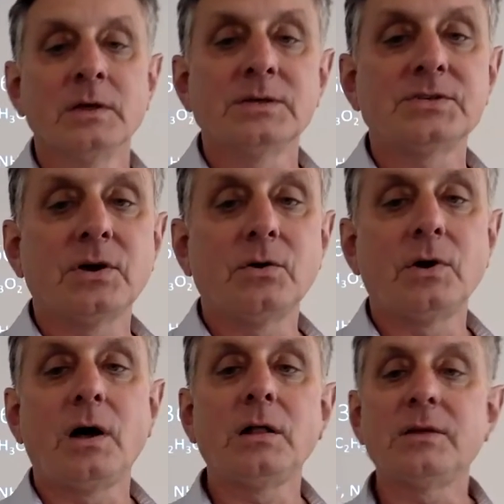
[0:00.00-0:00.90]

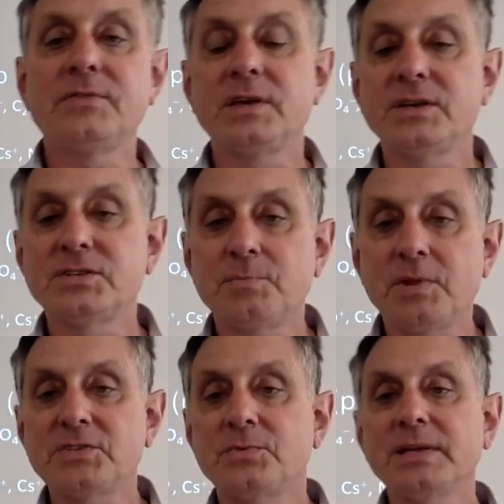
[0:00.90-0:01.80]
So all of these
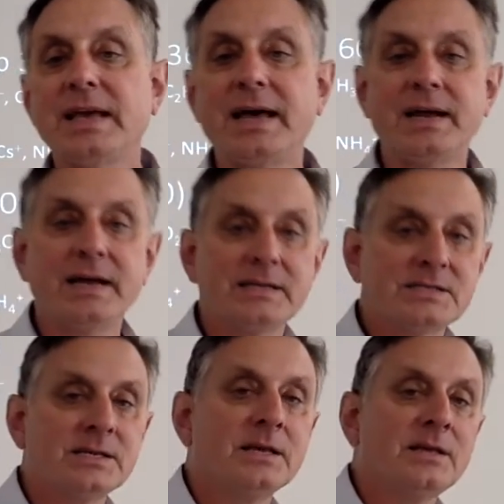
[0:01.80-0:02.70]
+1
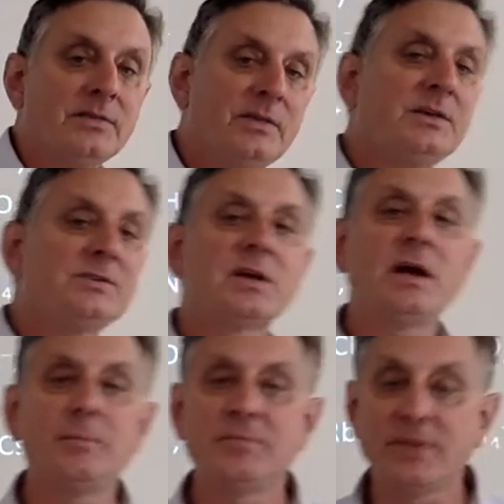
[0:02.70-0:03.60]
cations,
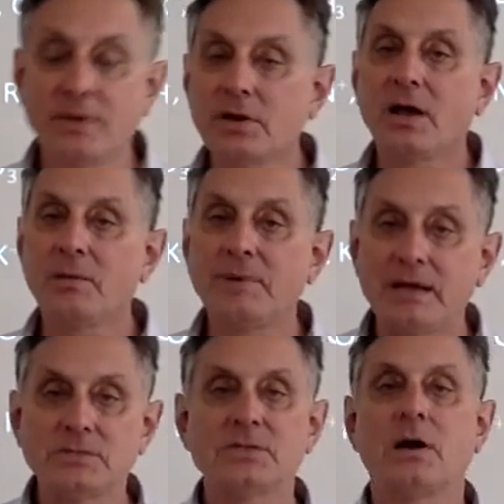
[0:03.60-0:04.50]
their
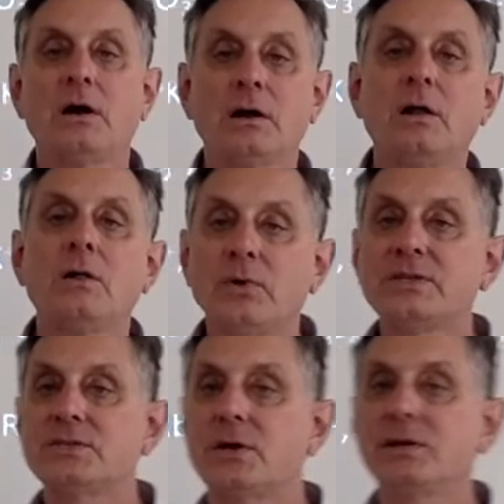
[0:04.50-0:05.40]
compounds are
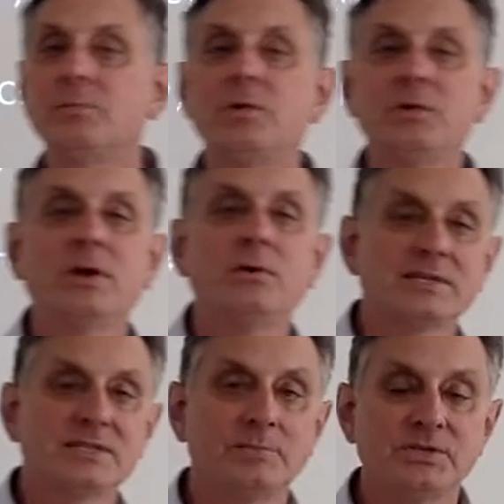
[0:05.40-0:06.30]
always soluble, no
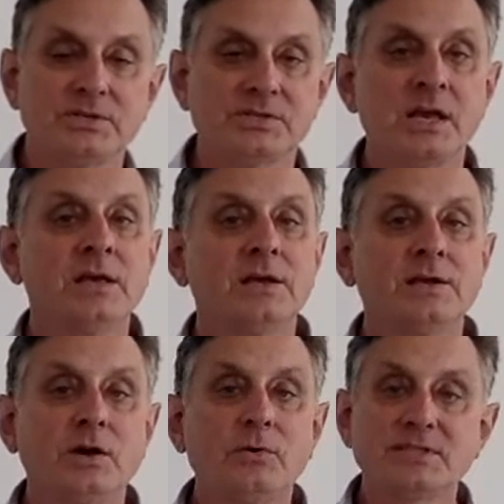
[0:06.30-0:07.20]
exceptions.
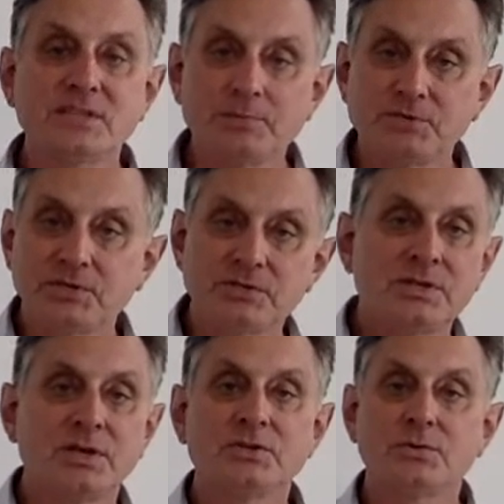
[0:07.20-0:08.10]
No exceptions
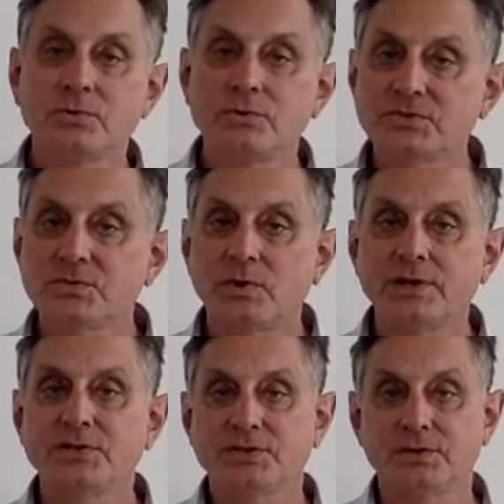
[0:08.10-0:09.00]
to rules 1
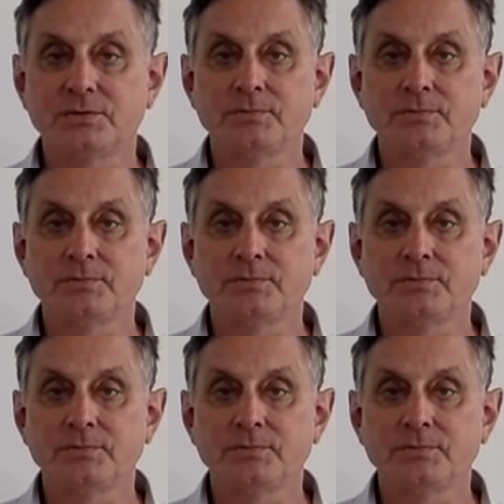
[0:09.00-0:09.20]
and 2.